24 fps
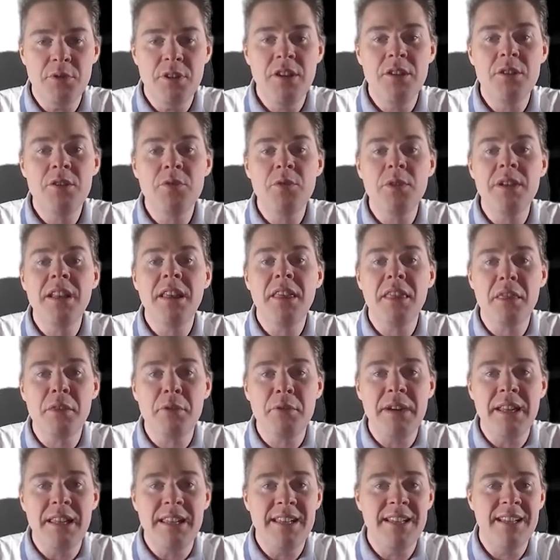uh,
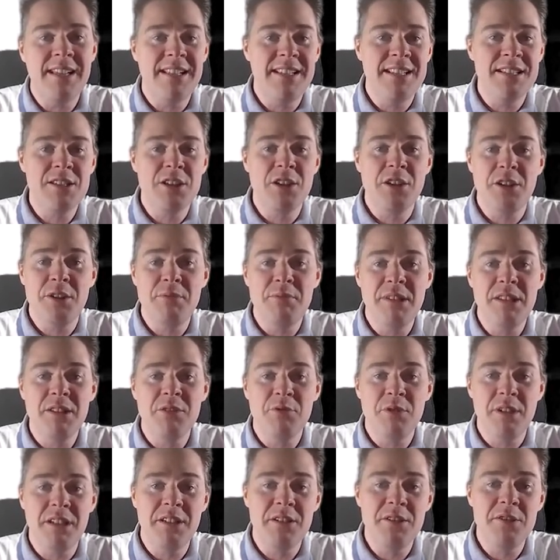23, and it's going to be
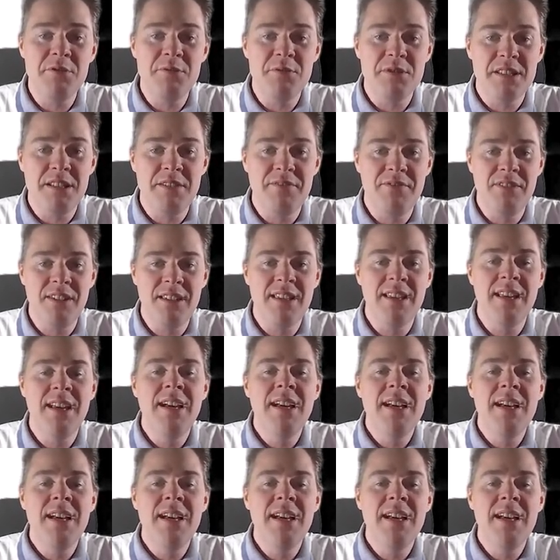22 something.